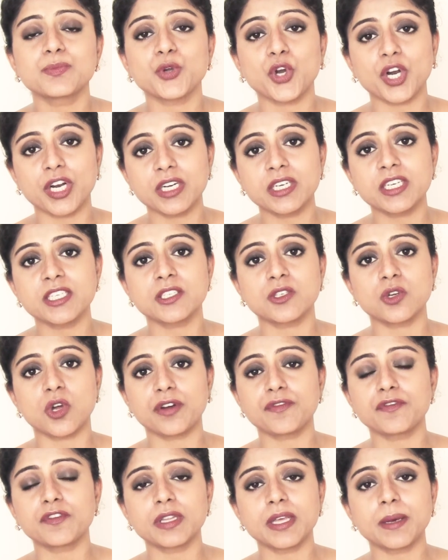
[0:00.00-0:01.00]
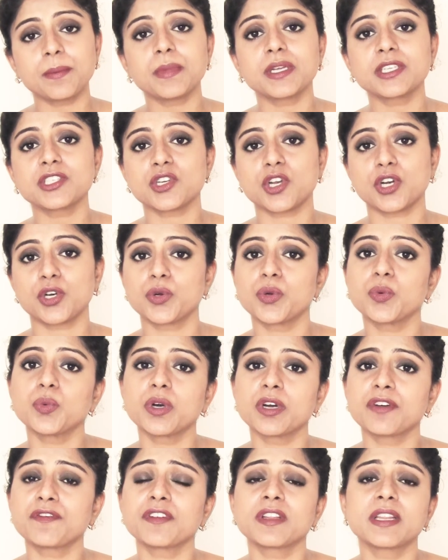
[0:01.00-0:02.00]
product is not for them, it's not going to
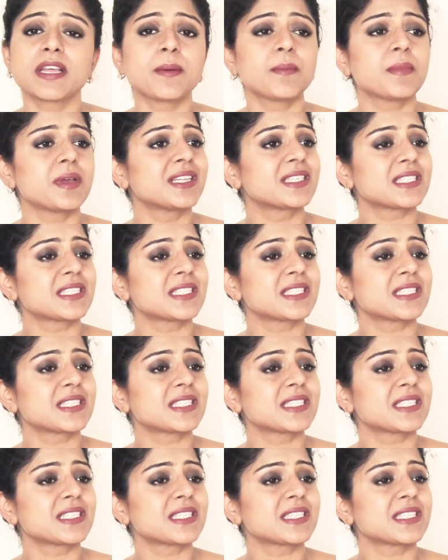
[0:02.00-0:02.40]
work for them,